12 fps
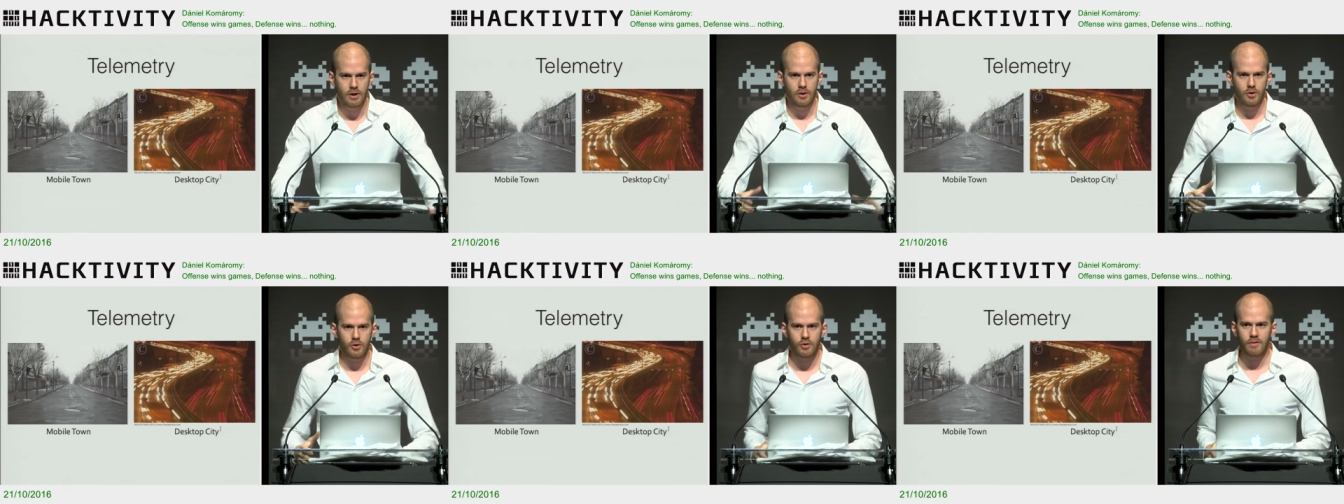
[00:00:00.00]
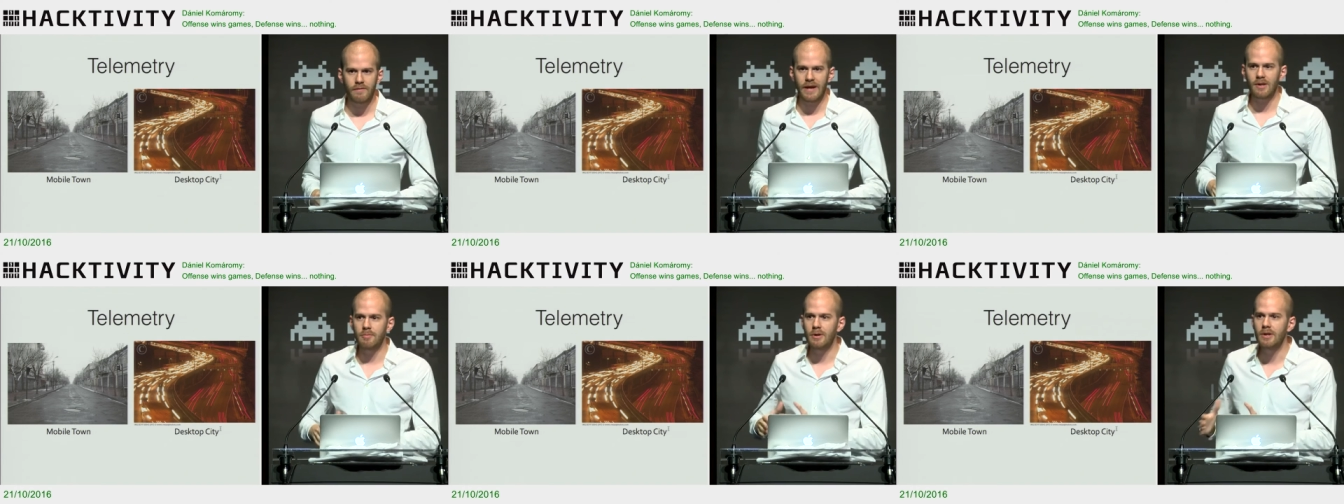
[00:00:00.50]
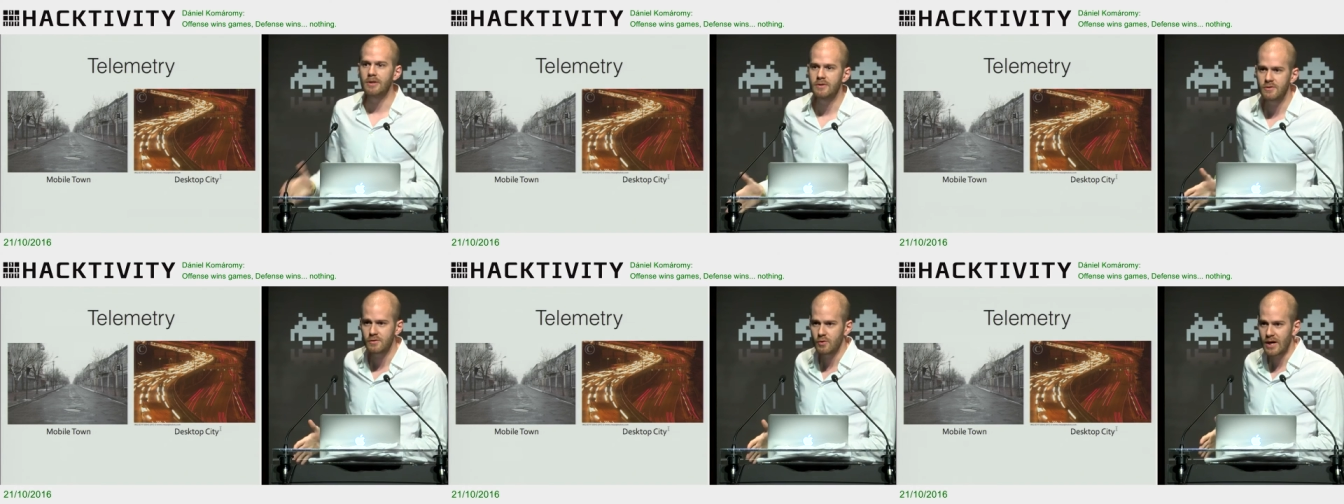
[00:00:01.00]
your
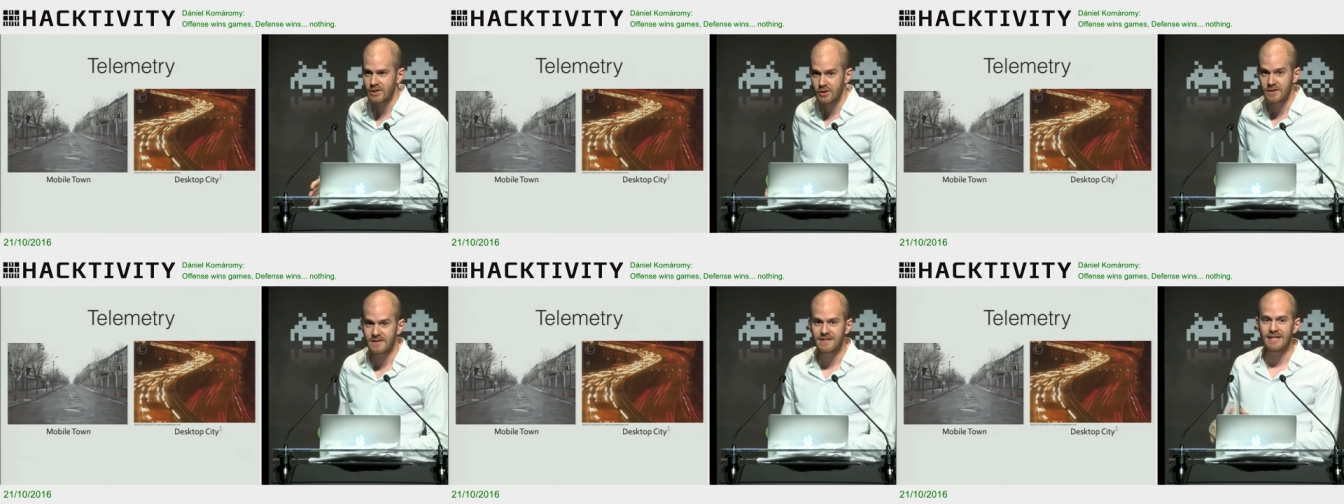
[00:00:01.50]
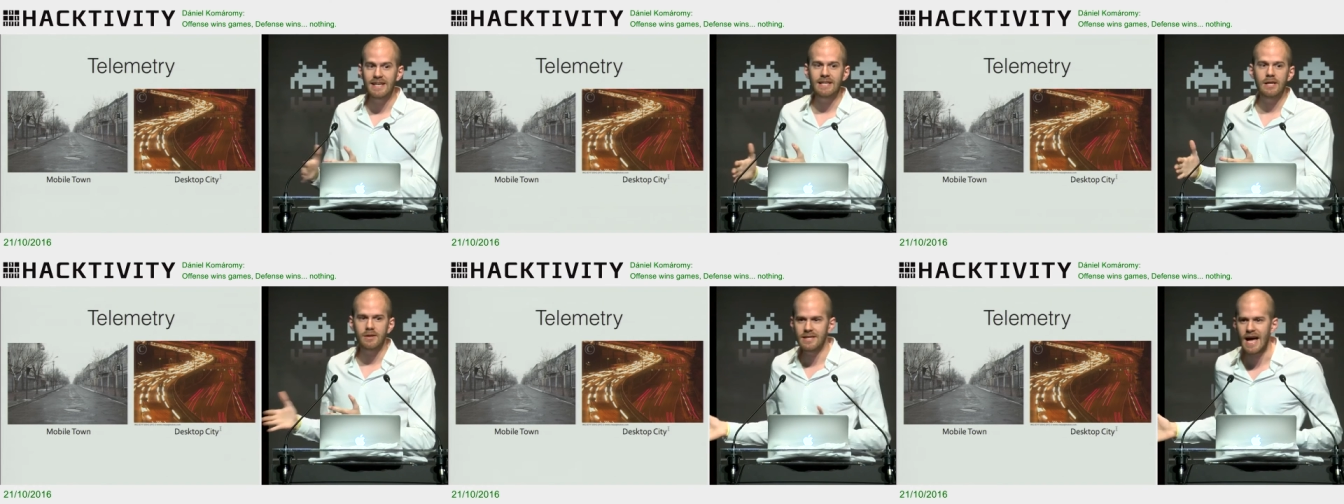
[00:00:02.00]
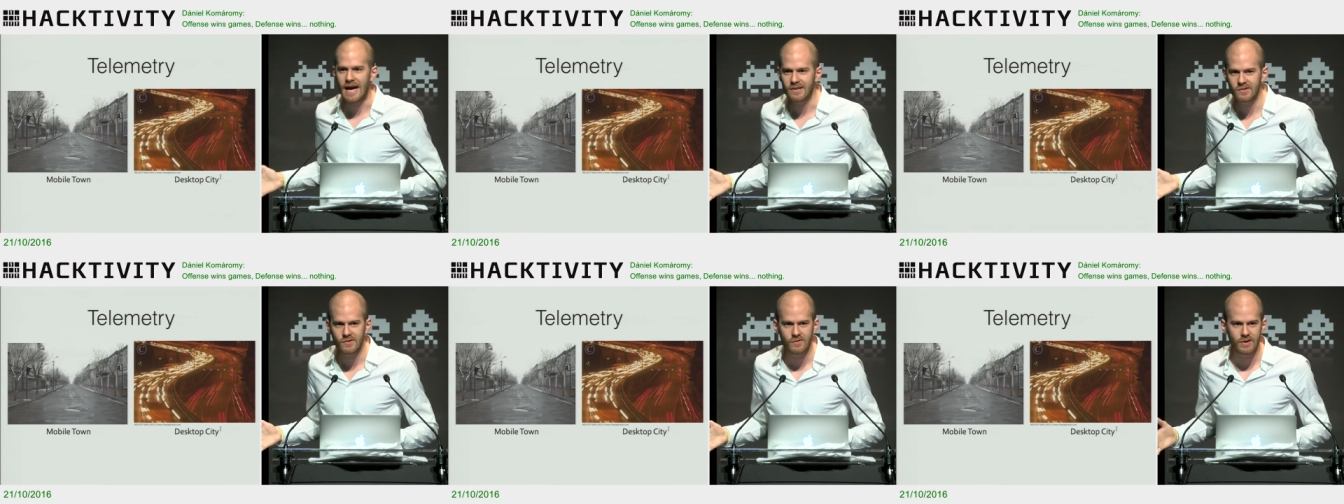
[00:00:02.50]
availability to actually see the
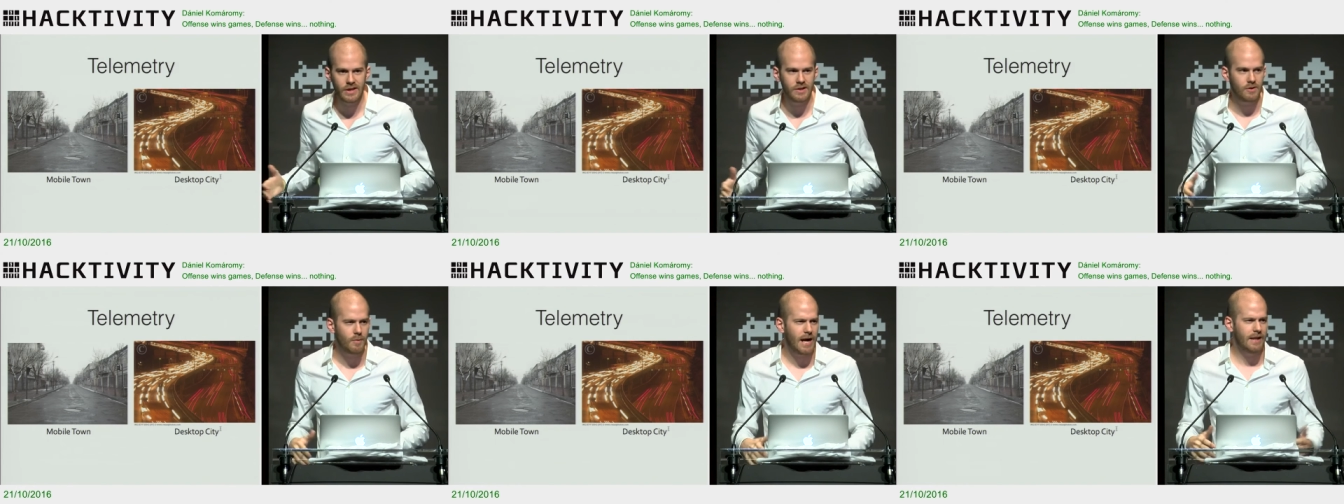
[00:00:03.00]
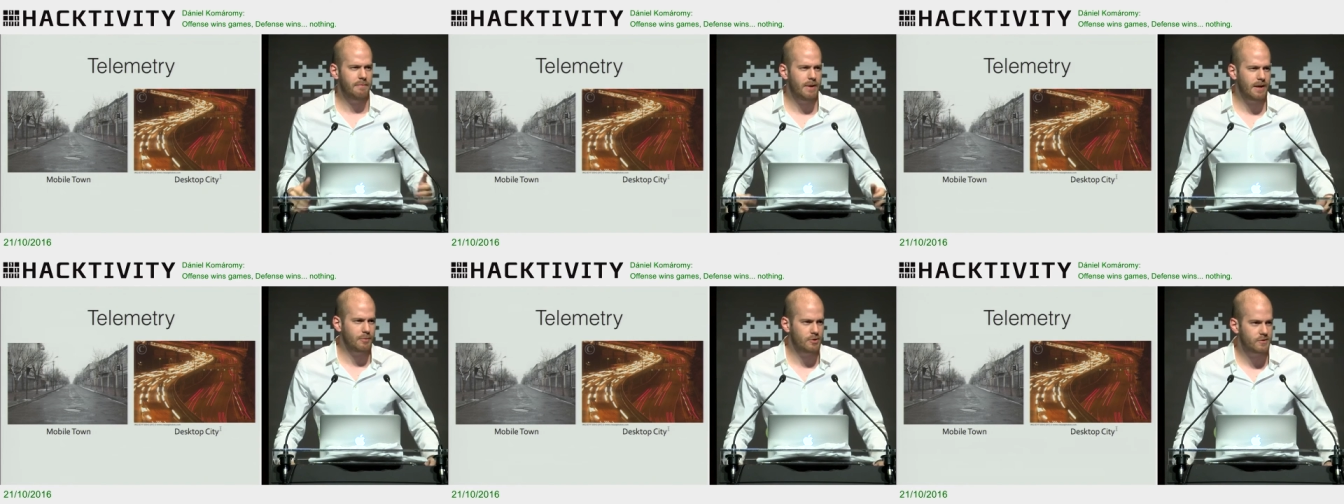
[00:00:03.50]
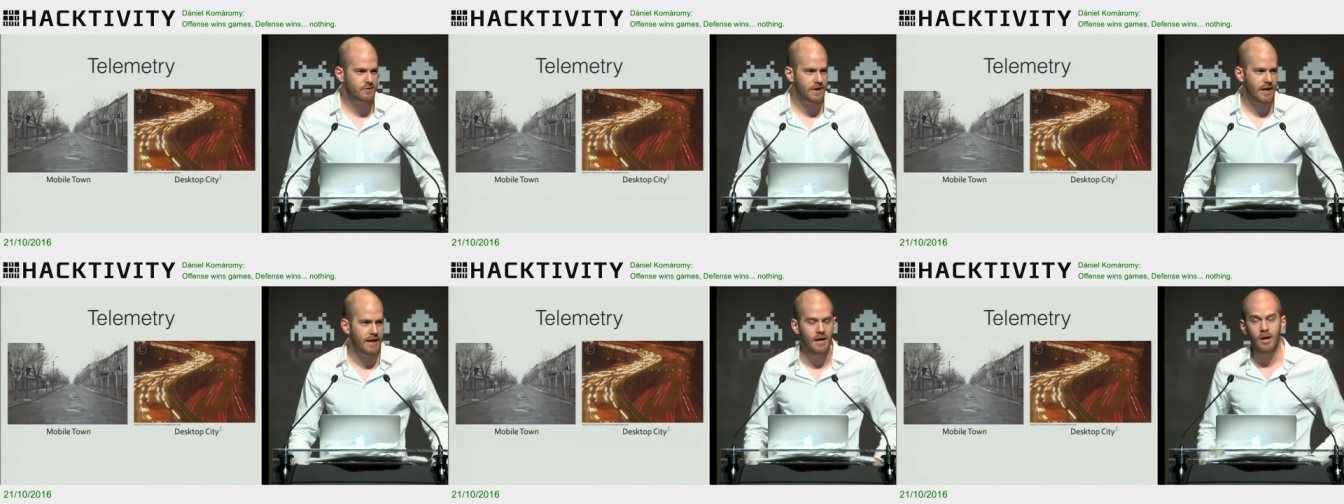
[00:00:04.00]
attacks in the wild and be able to
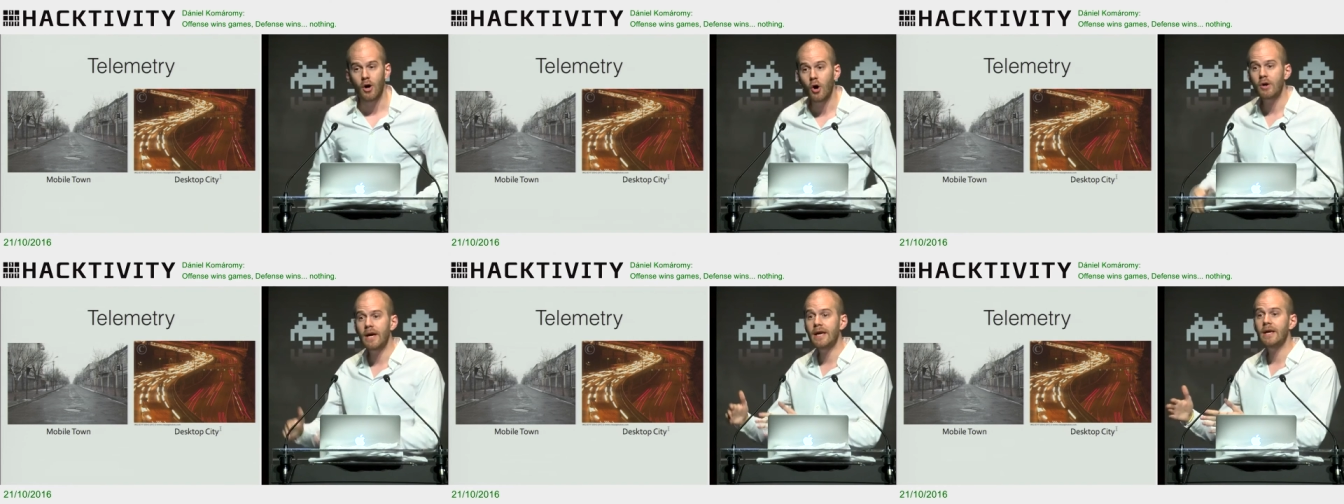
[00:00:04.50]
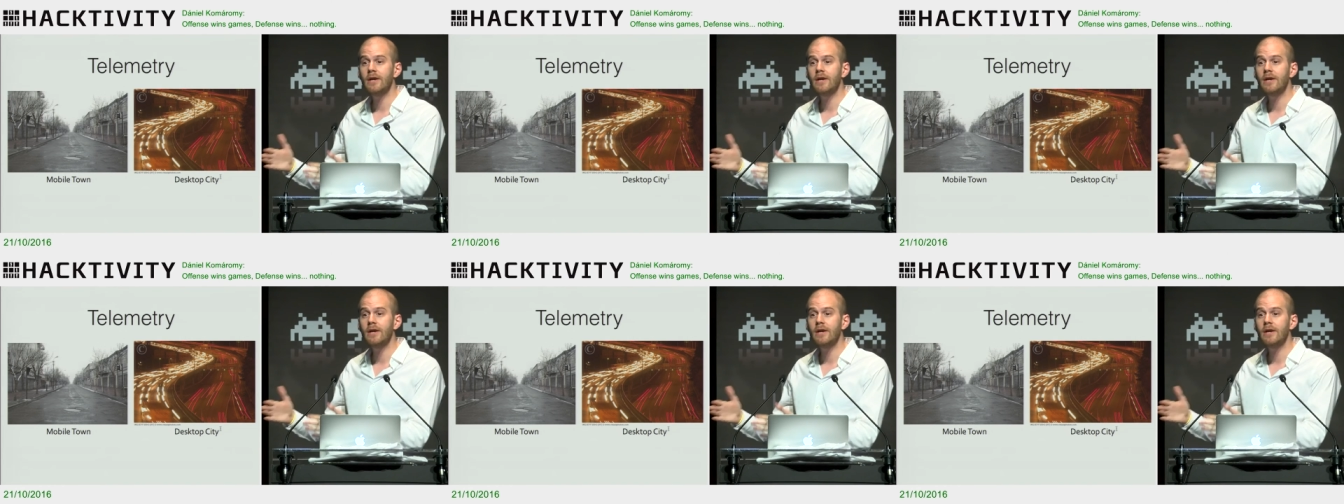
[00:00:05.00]
say, okay,